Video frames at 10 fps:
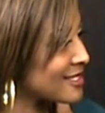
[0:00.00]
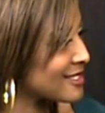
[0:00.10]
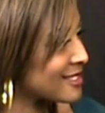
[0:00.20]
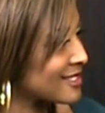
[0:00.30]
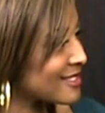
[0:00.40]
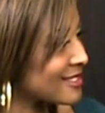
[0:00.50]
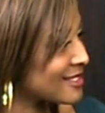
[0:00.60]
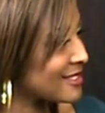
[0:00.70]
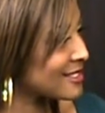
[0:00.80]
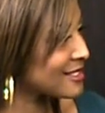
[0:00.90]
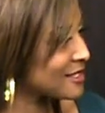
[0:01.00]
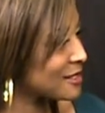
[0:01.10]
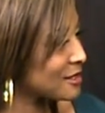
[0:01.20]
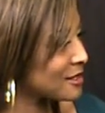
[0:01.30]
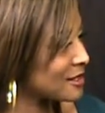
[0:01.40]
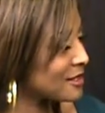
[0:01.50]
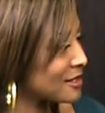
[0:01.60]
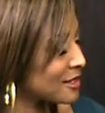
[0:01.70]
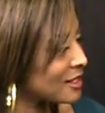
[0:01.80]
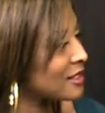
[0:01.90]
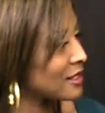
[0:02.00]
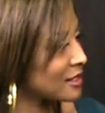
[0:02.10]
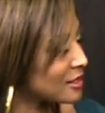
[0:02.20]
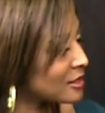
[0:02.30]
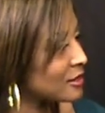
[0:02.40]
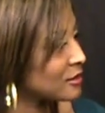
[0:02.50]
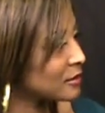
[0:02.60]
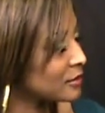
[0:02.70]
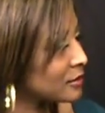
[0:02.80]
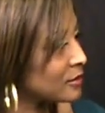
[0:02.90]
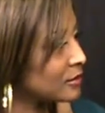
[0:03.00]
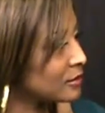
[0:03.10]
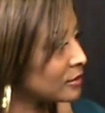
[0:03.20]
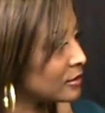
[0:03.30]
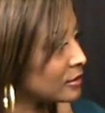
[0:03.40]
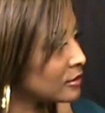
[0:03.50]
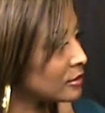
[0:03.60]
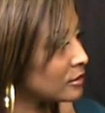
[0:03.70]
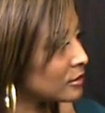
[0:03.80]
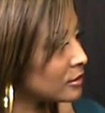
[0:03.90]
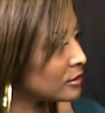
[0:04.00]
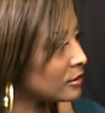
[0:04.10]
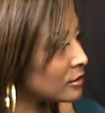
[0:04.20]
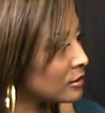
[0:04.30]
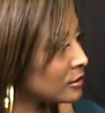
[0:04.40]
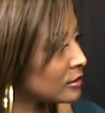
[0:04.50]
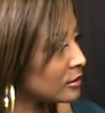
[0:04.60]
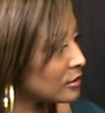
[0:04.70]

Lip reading: (silent)